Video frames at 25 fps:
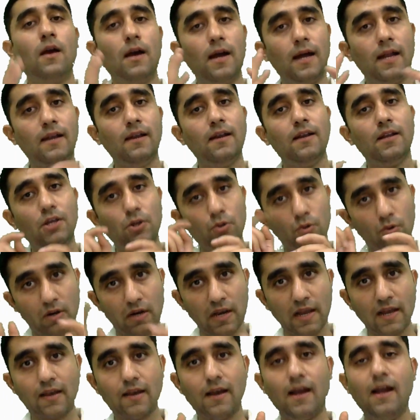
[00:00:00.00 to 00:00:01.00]
and you
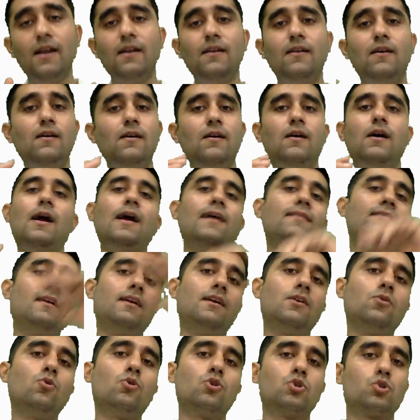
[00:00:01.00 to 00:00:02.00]
click enter, and
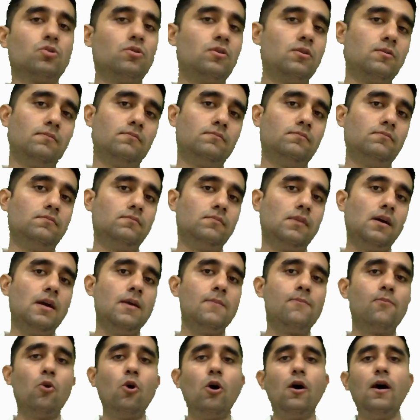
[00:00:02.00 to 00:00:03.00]
then it goes to the
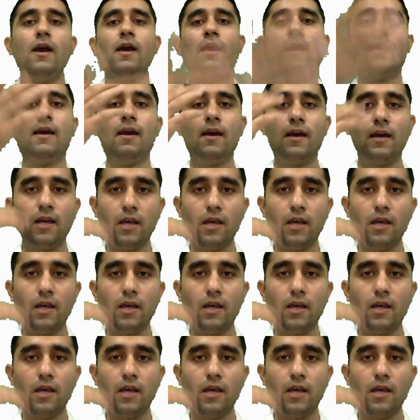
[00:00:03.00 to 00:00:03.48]
employee.